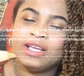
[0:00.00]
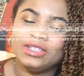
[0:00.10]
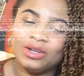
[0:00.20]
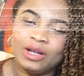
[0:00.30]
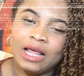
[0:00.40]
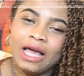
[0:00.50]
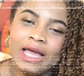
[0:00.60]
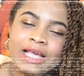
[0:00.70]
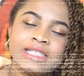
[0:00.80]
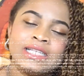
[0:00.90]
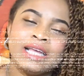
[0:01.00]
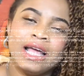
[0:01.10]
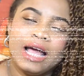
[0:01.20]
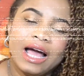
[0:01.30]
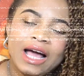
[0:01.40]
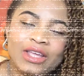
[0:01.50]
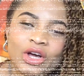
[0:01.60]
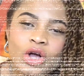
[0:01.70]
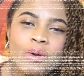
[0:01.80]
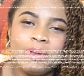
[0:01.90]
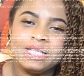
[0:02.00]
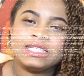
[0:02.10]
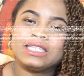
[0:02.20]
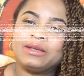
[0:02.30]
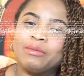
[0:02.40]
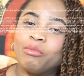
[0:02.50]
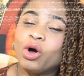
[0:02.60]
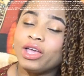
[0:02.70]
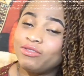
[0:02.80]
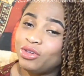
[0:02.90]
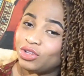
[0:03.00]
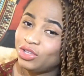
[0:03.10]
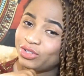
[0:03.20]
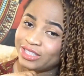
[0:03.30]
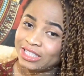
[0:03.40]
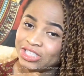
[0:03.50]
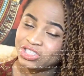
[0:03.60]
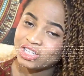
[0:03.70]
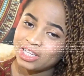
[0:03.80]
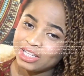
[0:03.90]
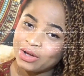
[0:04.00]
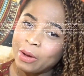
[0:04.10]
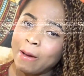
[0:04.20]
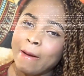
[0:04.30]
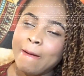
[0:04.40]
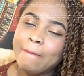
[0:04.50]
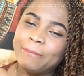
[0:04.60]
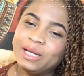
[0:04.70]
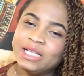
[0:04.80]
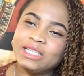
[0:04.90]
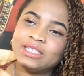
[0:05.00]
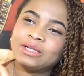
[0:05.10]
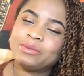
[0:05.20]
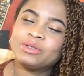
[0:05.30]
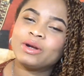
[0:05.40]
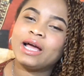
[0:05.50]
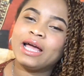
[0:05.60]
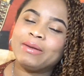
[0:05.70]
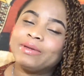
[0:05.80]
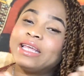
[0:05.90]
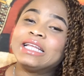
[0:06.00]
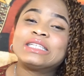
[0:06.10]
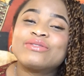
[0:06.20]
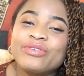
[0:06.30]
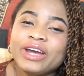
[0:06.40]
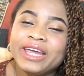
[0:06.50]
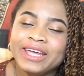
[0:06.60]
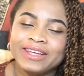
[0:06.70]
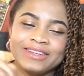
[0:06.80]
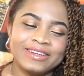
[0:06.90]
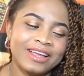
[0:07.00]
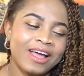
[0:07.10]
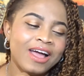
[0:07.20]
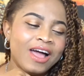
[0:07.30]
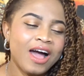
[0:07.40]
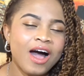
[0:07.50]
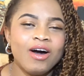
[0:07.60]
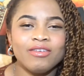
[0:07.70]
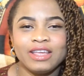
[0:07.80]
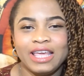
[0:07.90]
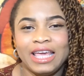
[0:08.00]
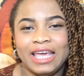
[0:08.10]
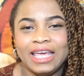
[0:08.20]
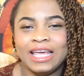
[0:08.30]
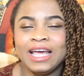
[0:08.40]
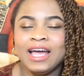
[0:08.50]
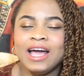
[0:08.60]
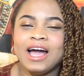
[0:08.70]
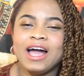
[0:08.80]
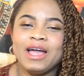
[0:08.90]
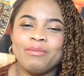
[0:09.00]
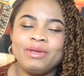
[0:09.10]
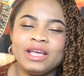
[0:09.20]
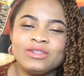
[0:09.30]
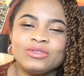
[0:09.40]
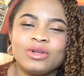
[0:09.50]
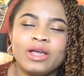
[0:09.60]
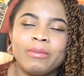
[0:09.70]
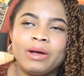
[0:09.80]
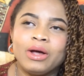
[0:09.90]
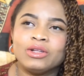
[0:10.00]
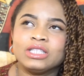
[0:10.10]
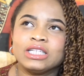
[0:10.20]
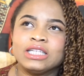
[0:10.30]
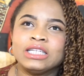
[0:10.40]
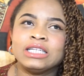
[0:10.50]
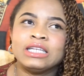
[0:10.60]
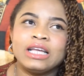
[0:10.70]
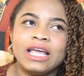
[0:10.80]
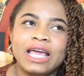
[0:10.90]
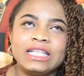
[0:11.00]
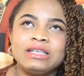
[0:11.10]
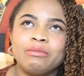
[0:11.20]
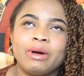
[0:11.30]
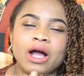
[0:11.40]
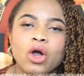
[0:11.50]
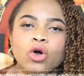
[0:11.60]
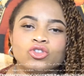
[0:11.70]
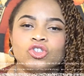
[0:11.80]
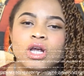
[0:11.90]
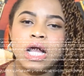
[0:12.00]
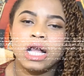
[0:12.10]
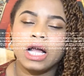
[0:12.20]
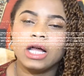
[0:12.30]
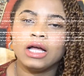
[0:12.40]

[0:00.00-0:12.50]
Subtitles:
your likes and your comments. But if you're new to this channel, please subscribe. It is free. Okay, I am here to talk about getting back on track